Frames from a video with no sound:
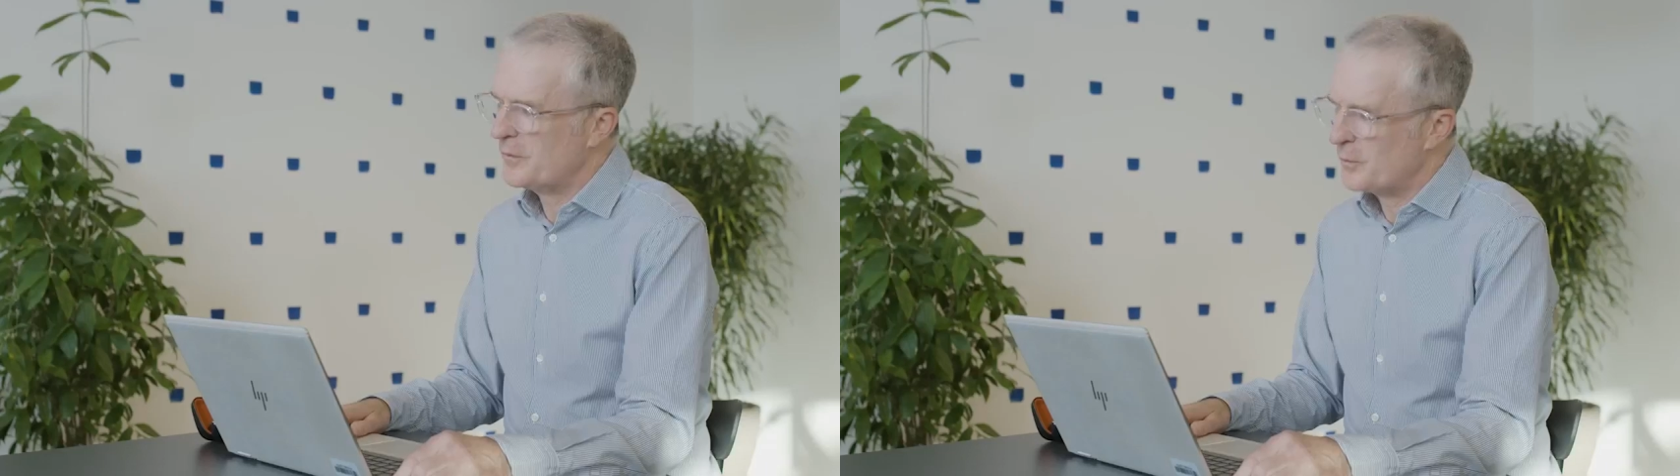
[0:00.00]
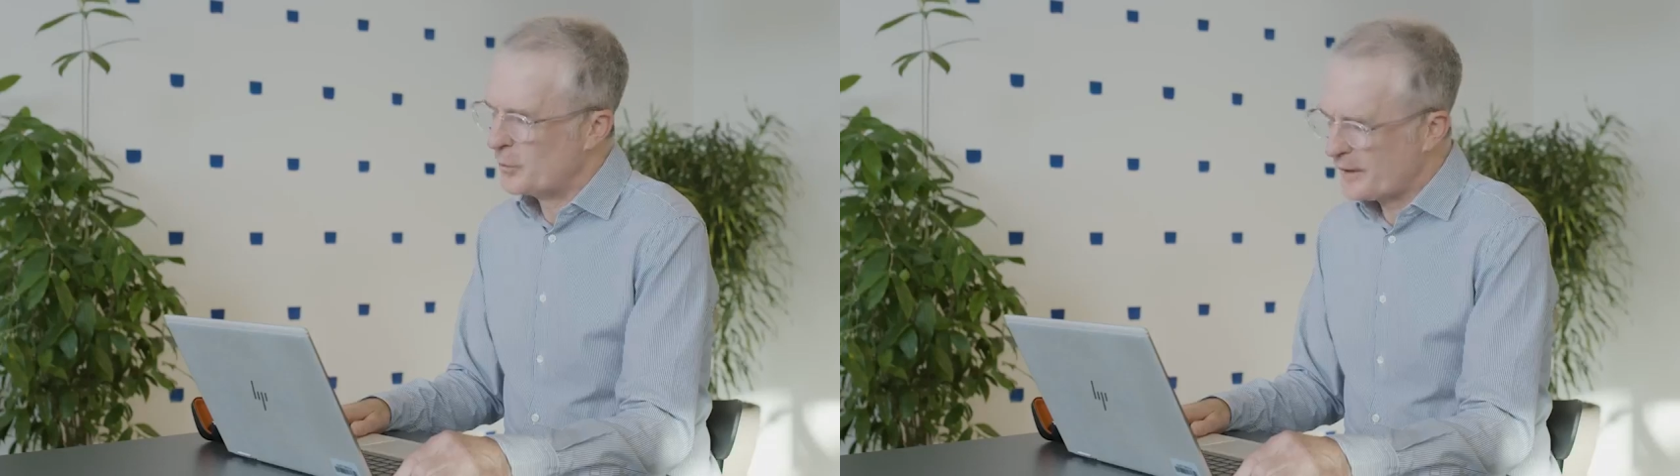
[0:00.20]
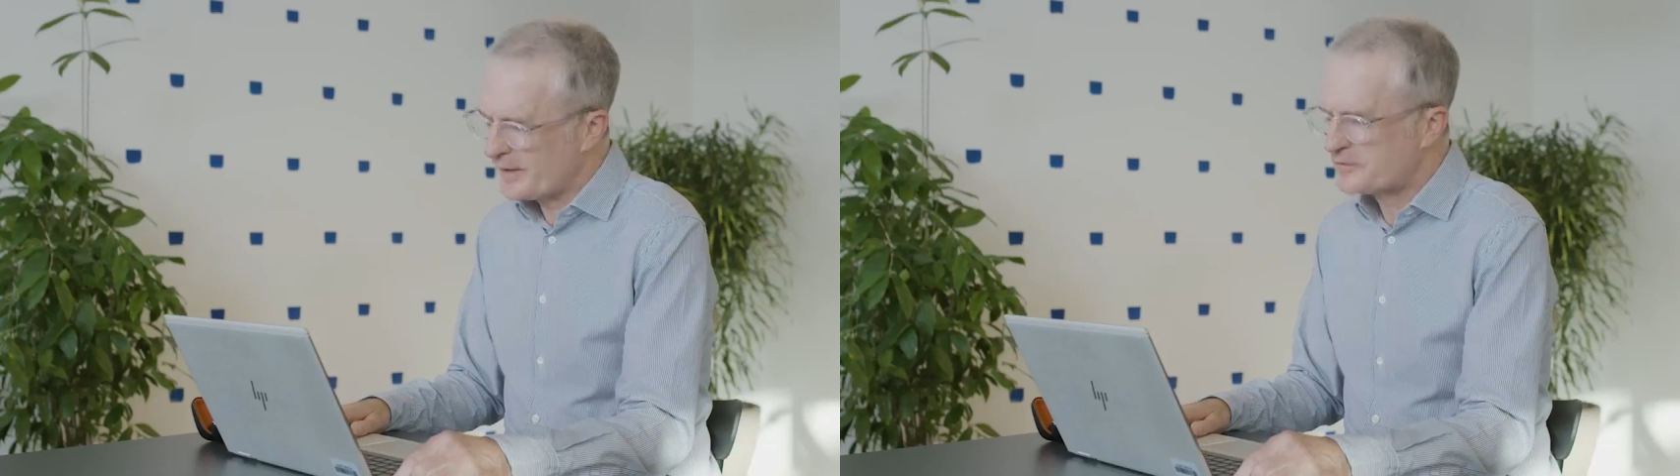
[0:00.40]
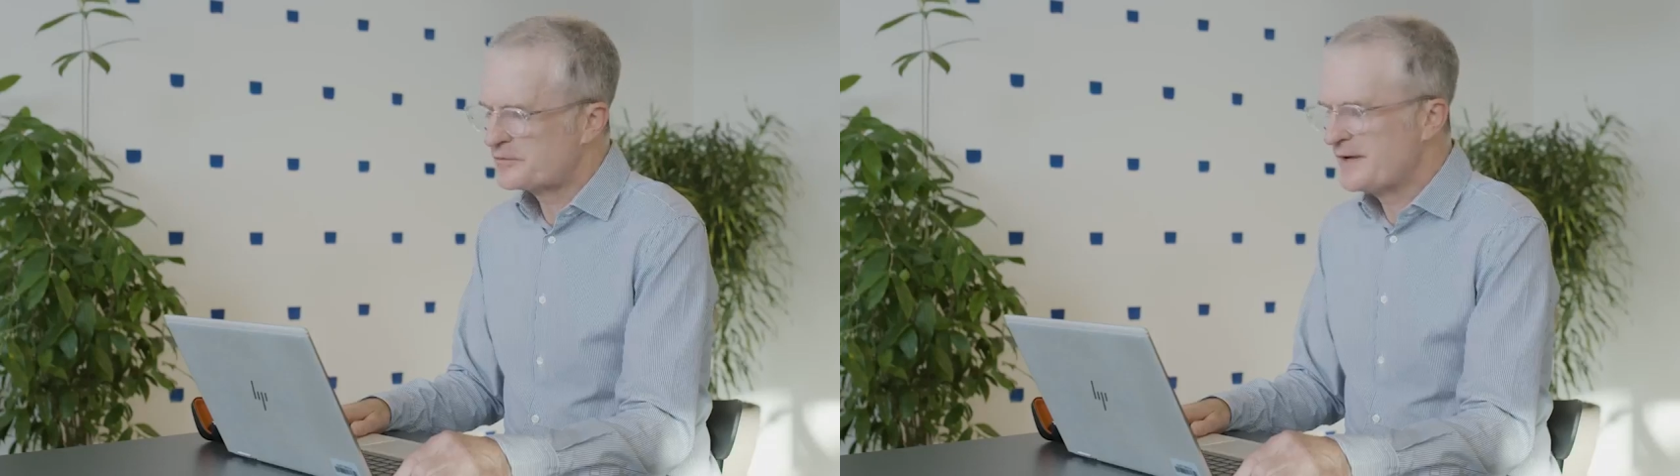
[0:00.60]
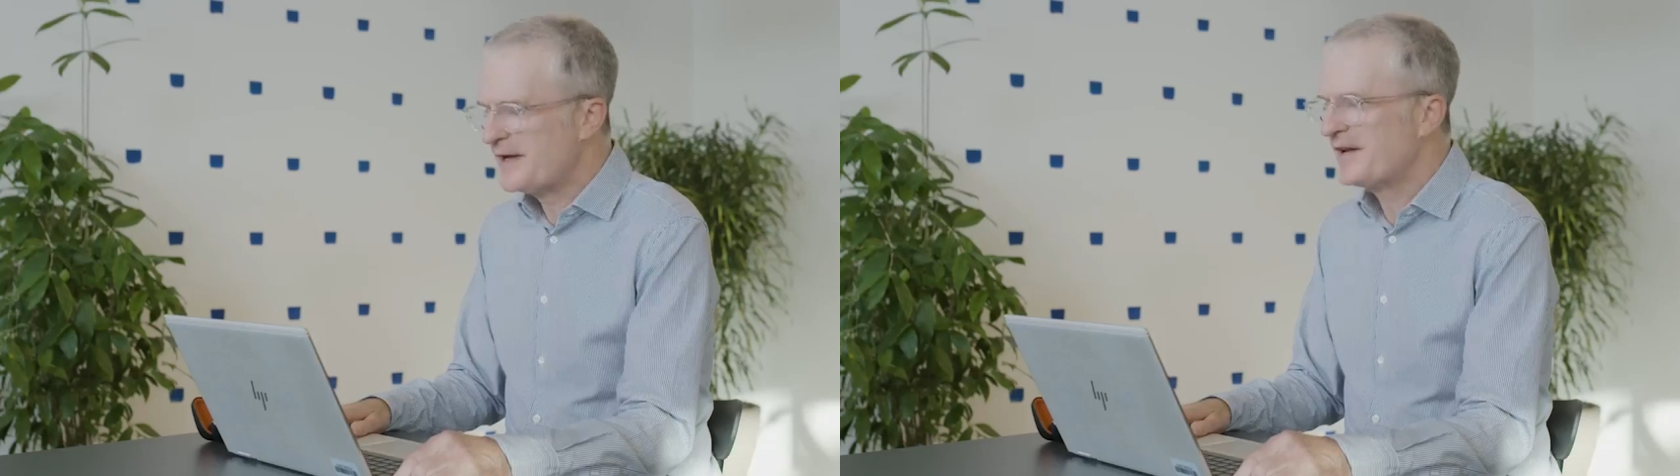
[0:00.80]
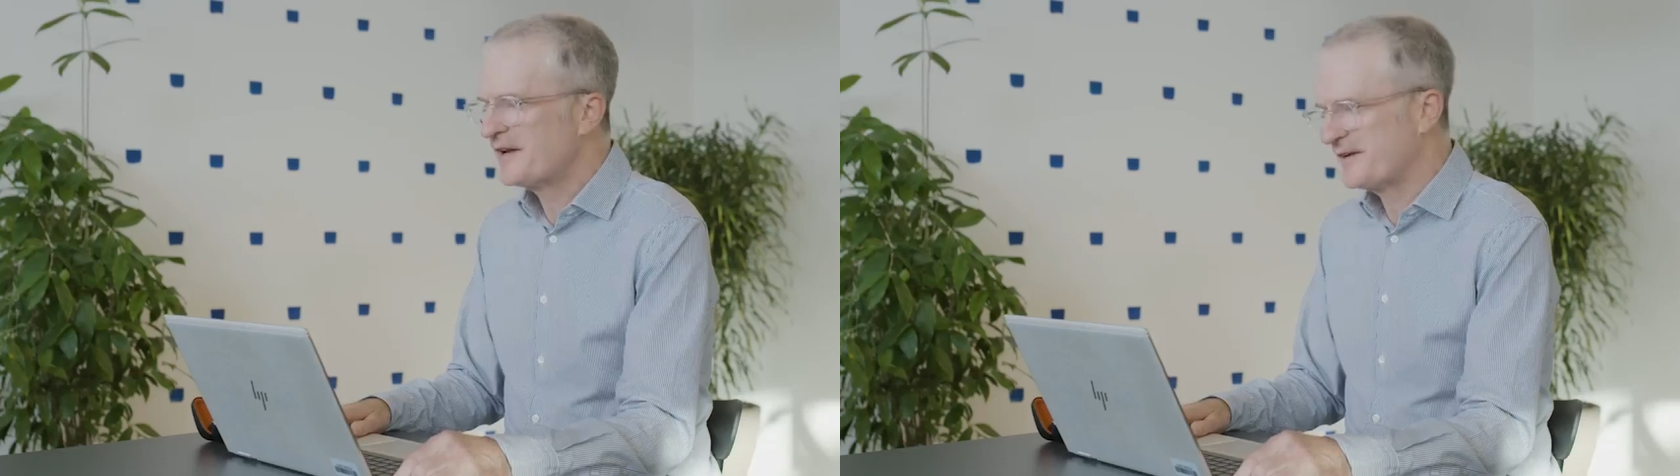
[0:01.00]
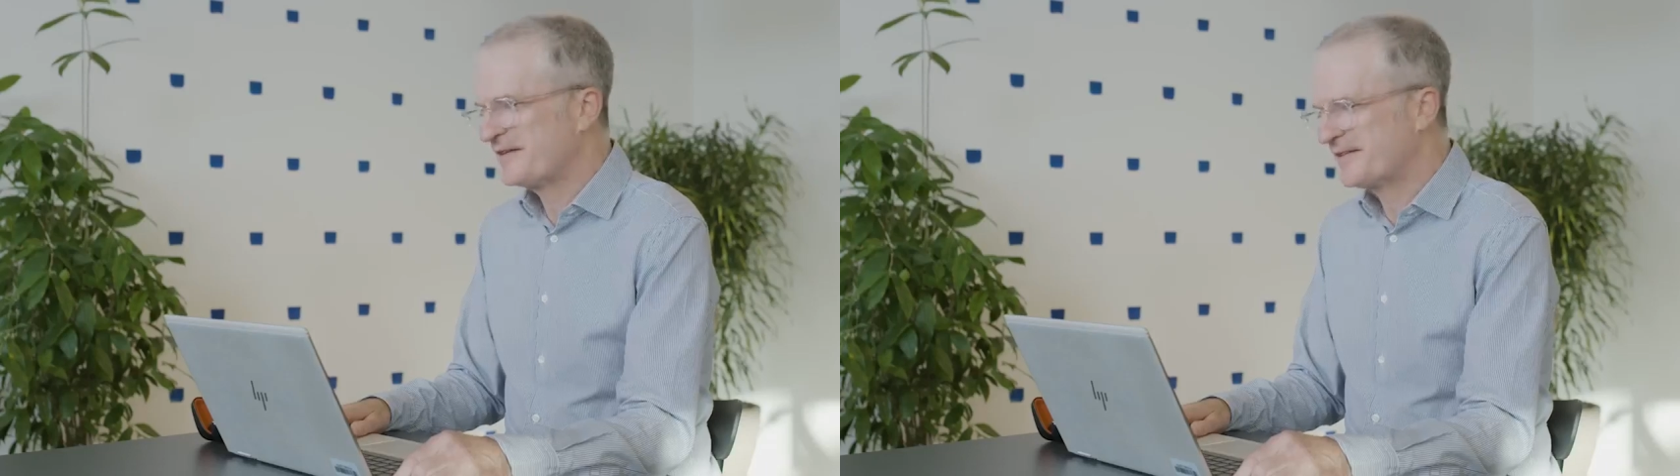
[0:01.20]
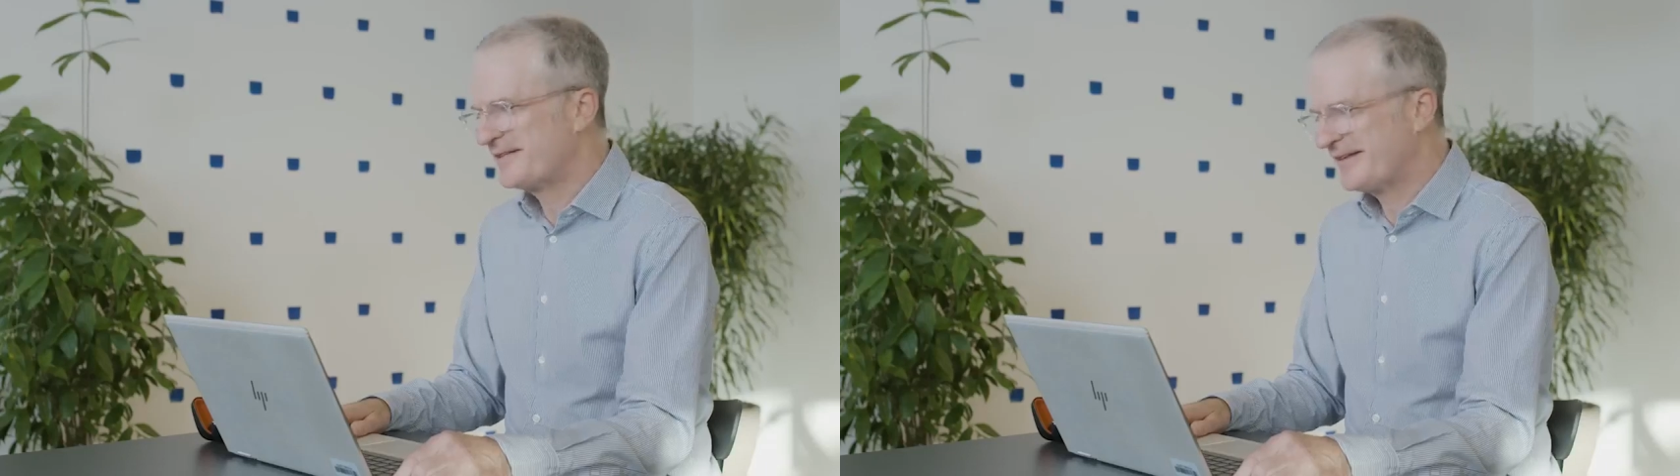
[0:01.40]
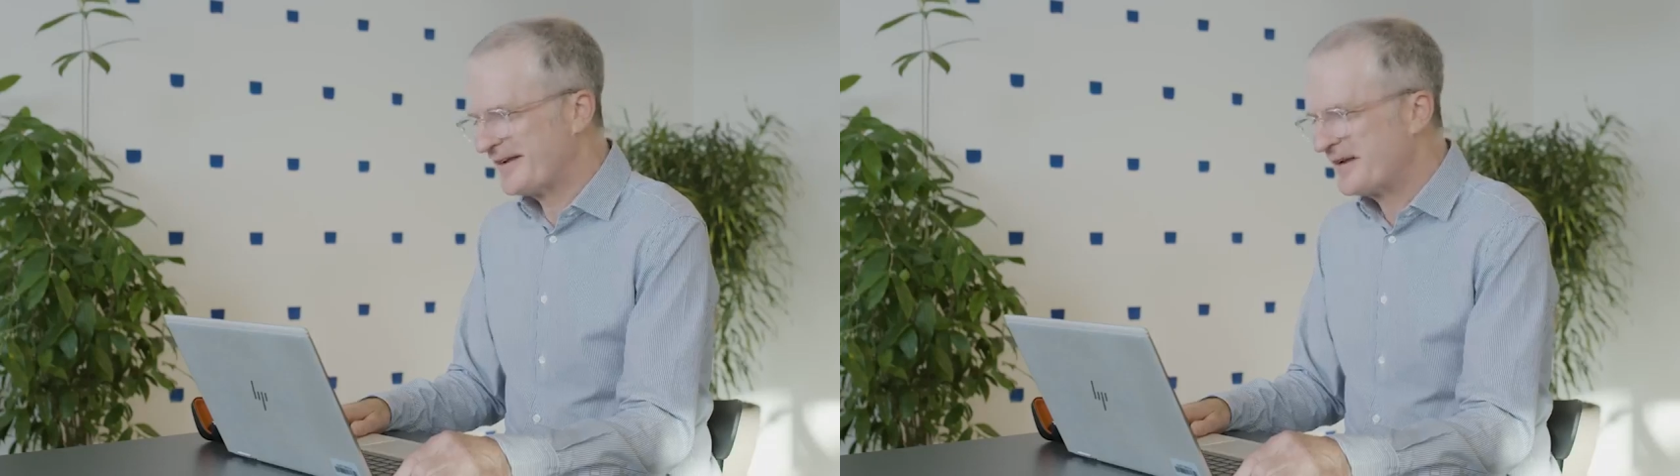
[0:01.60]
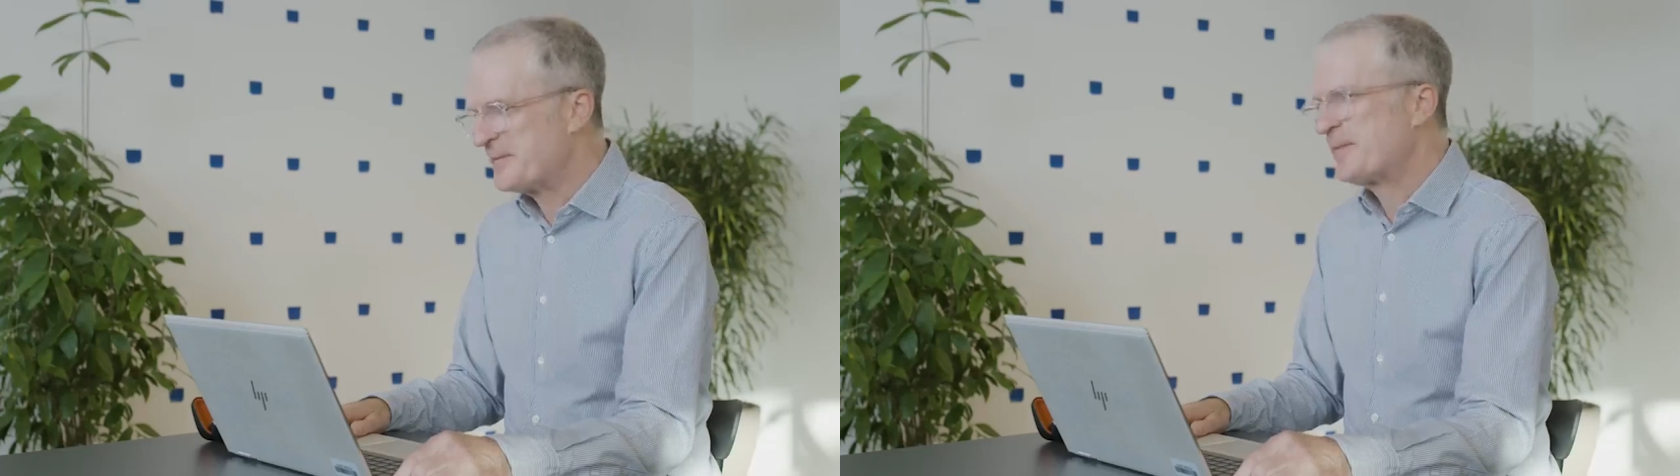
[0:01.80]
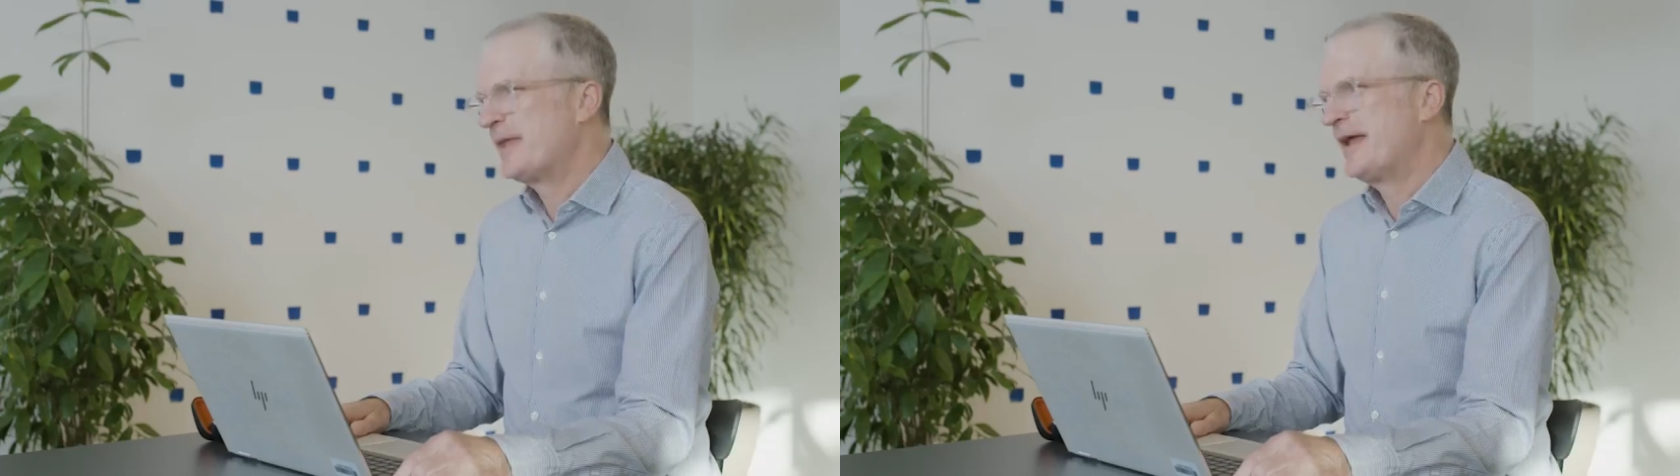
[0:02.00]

What I'd really like to see